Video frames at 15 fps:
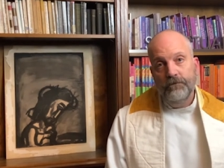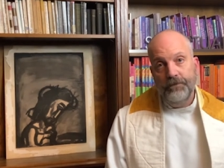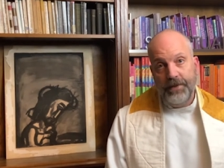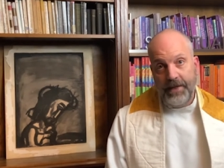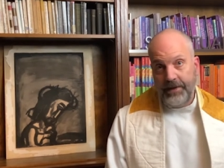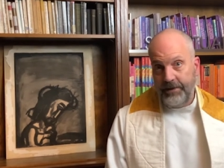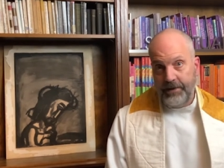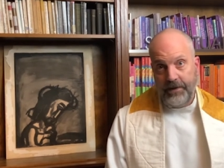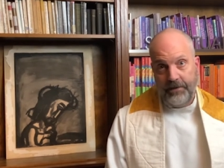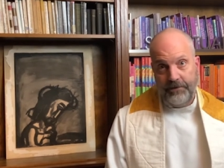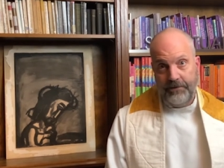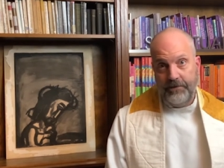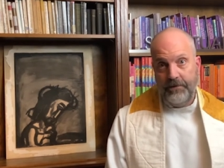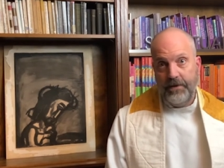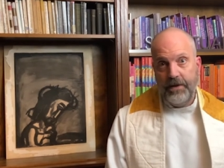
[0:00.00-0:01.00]
that got
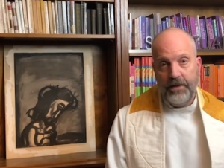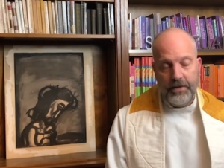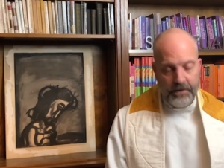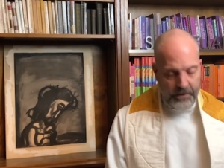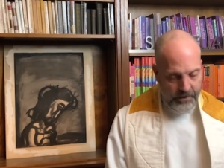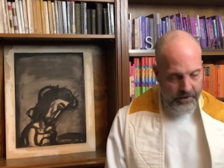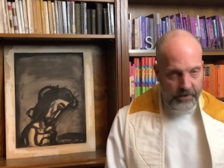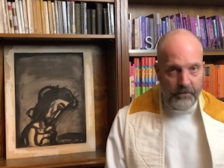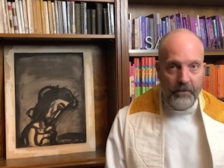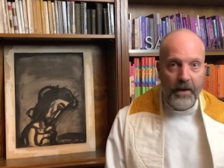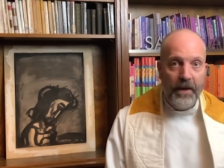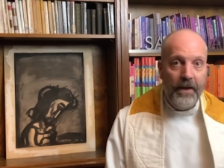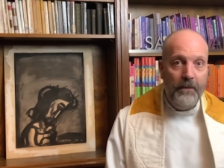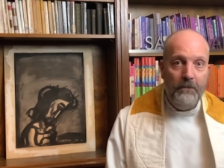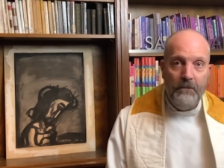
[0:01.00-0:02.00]
right in
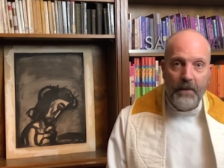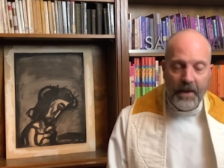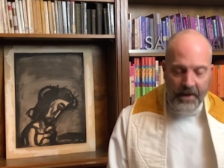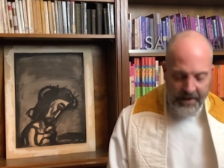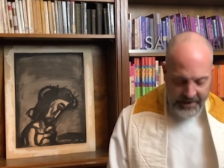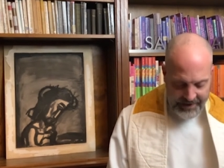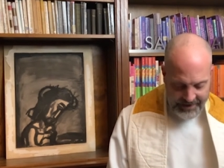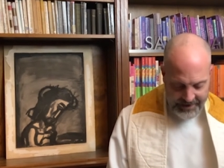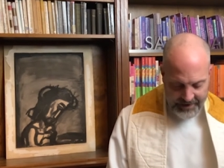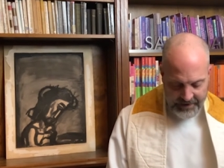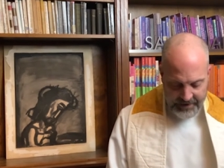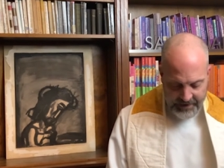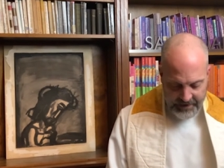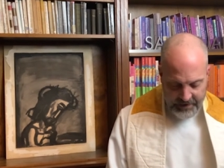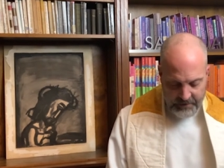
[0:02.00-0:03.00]
my mind and
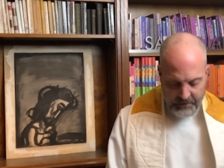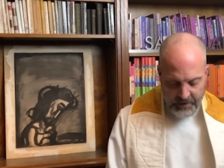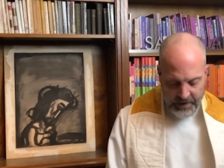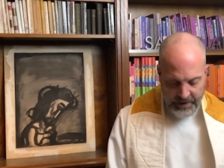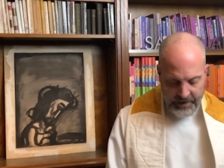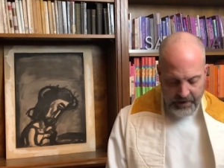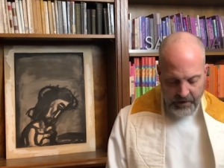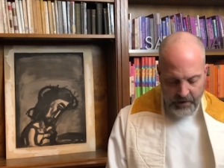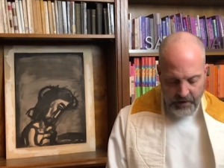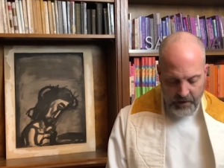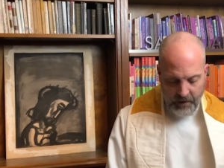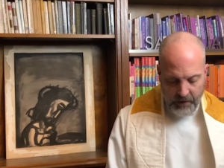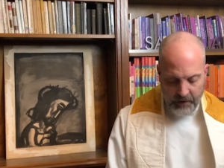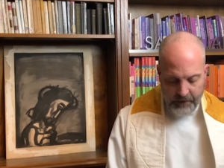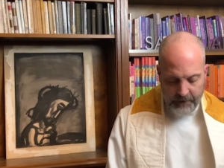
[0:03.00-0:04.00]
in my
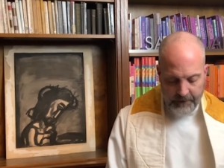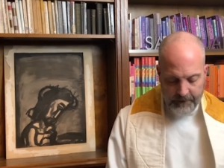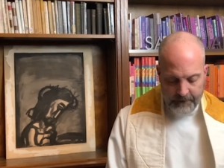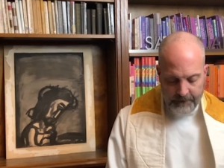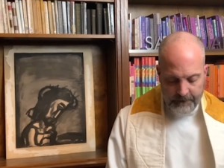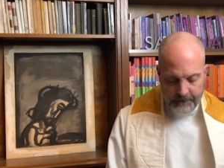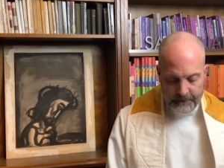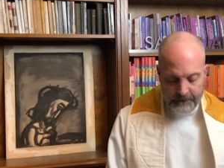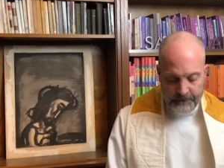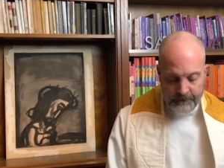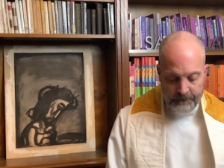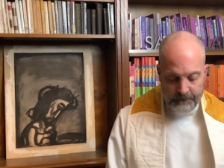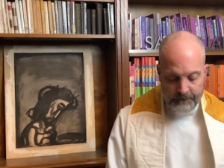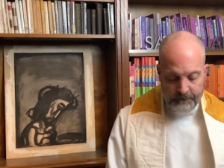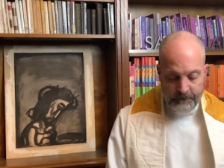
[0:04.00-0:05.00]
heart.
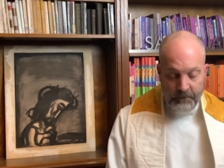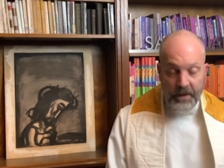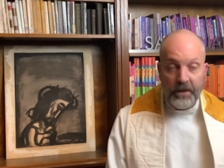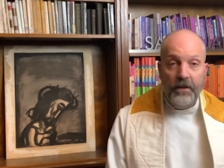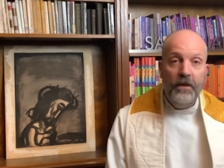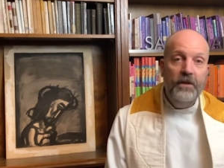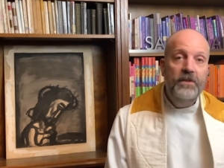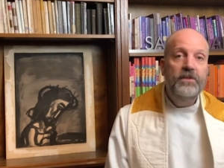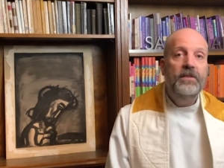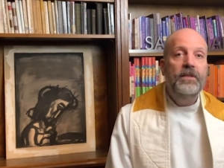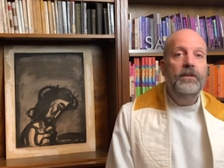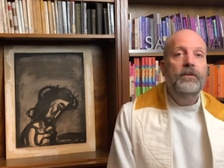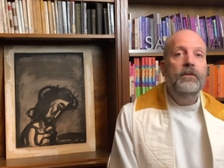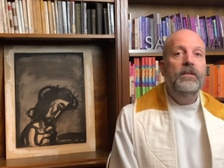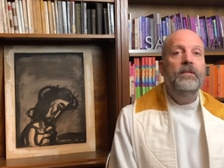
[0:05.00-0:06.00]
My
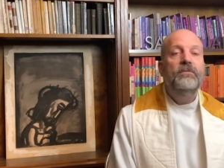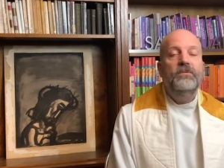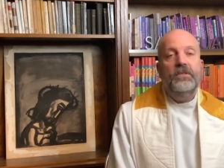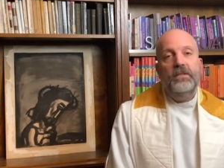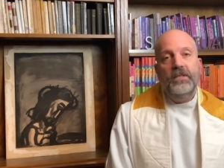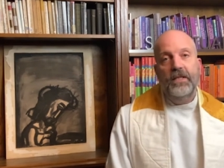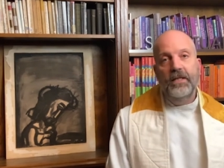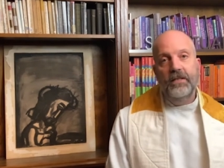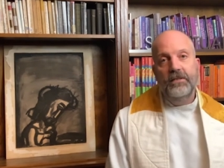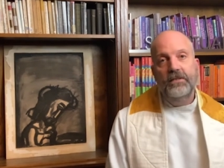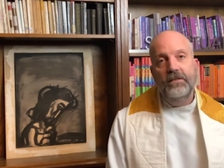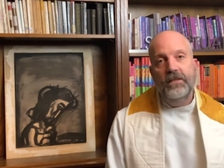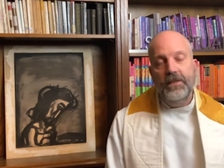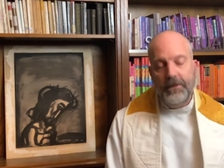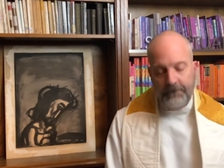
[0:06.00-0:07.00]
cousin lives in
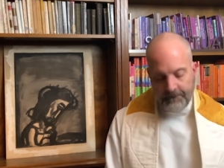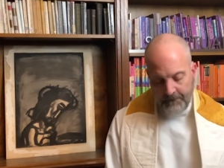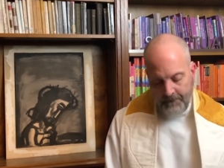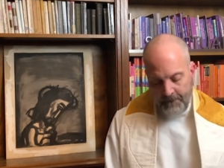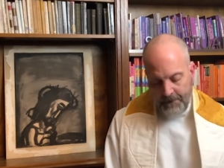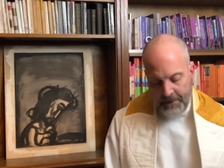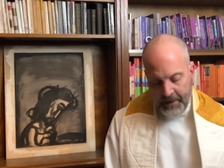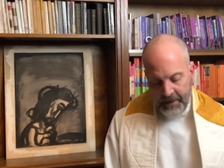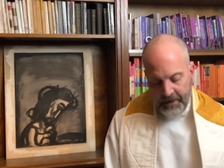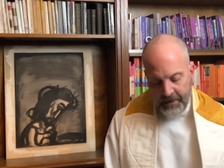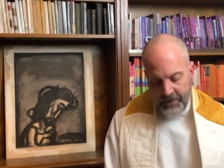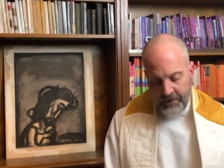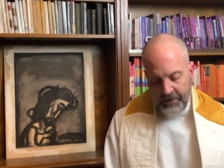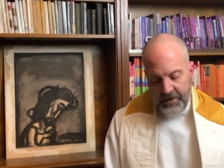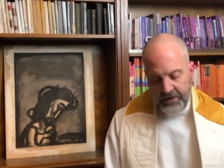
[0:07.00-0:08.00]
Tennessee.
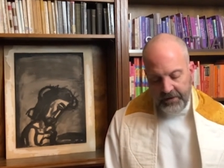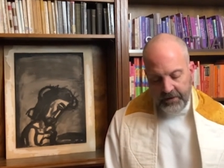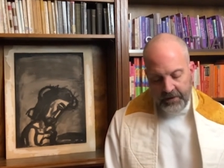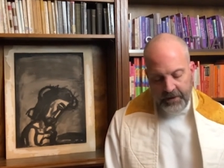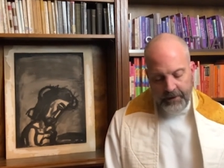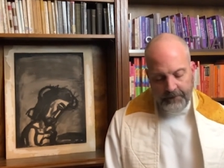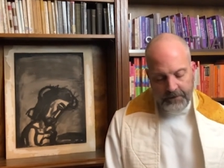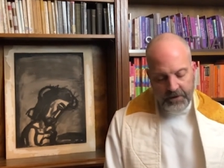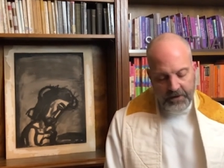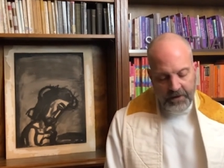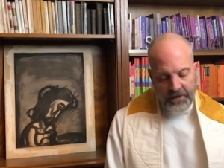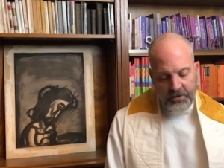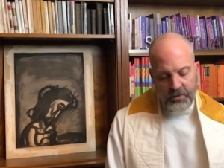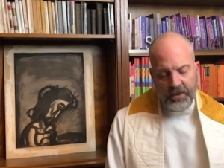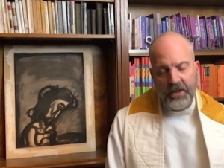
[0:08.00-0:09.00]
Recently, just
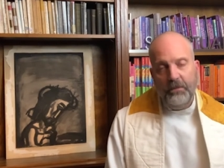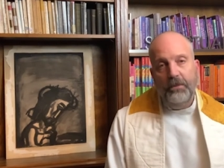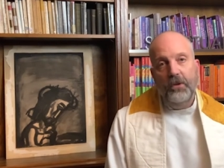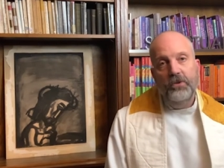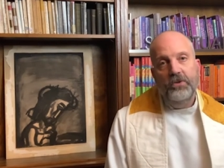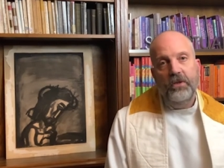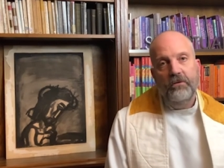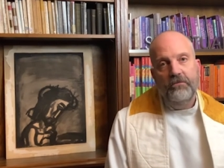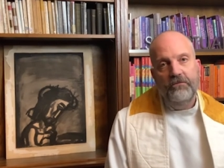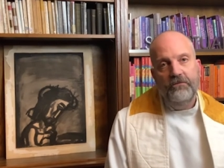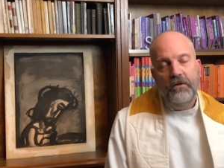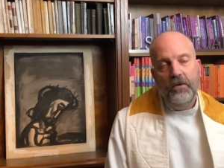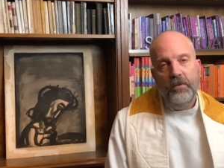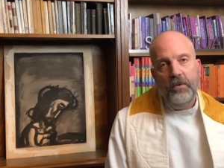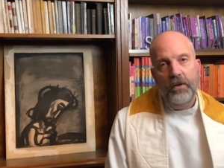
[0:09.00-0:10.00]
last week, he posted a
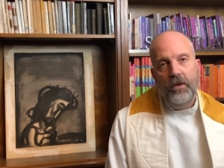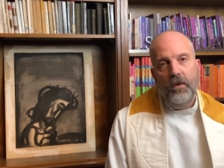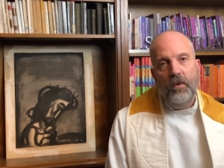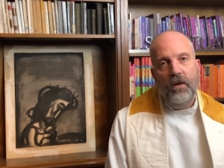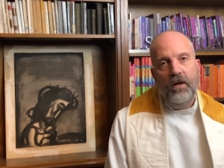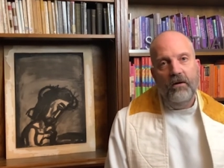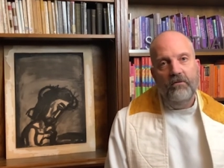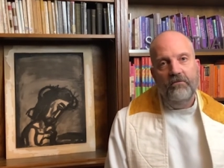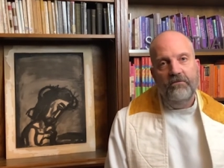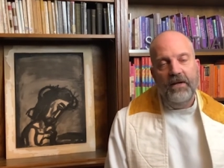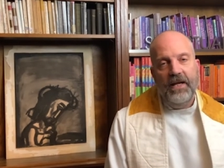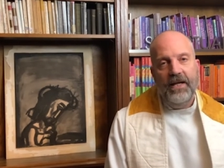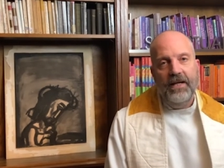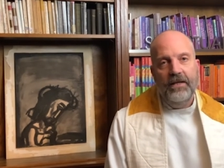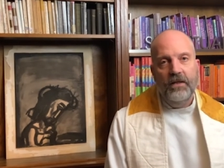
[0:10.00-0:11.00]
photo of
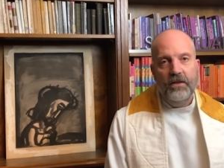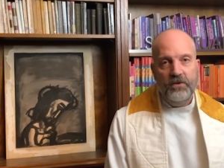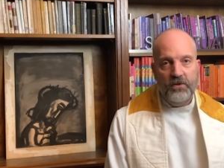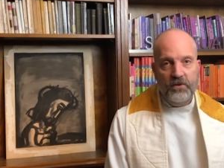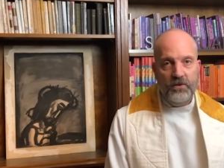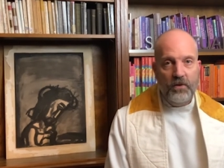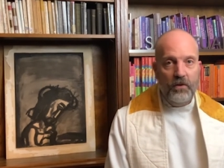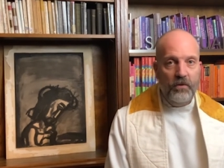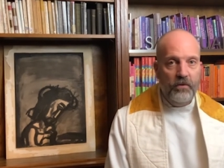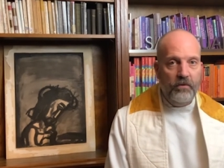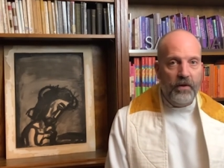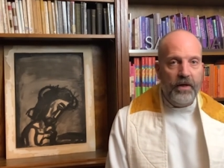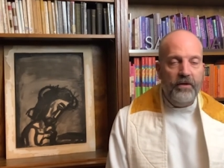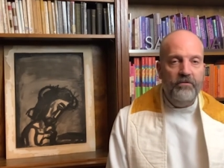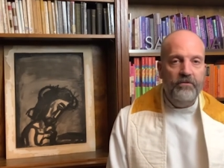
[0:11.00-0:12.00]
an assault
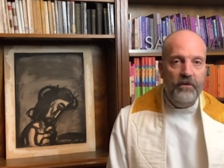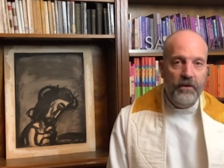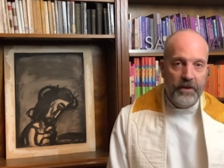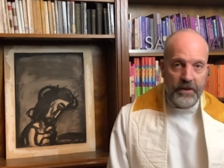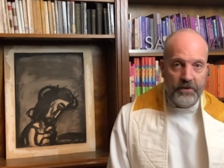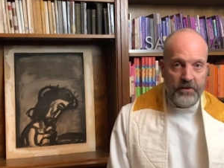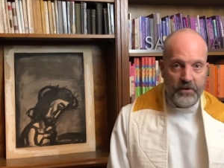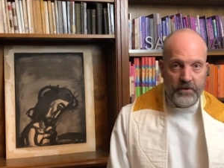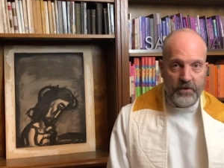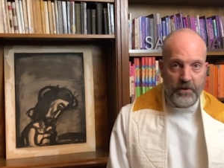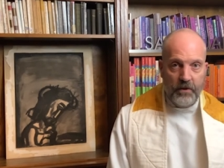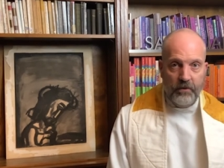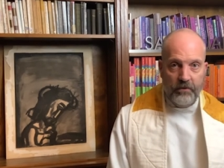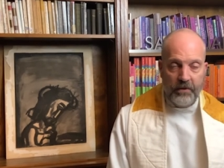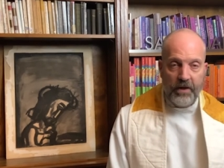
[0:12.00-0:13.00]
rifle, his
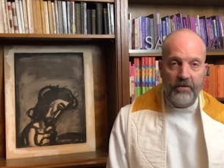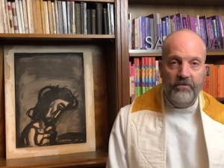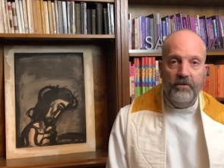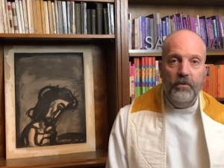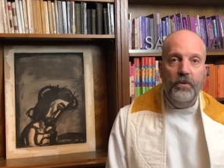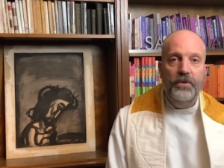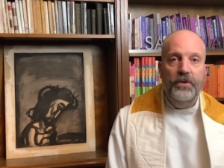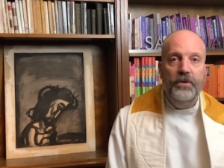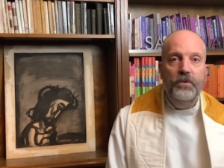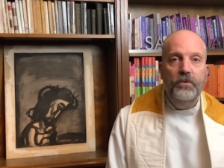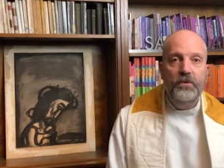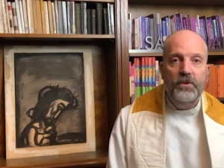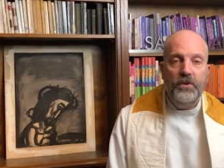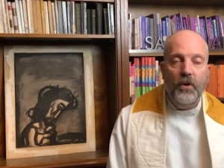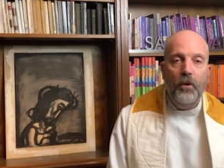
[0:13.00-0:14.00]
assault rifle, with a new
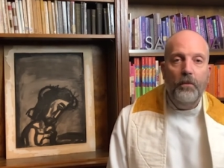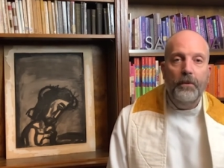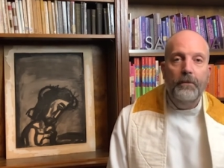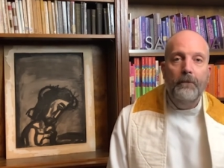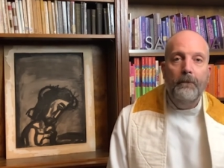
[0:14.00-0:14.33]
scope,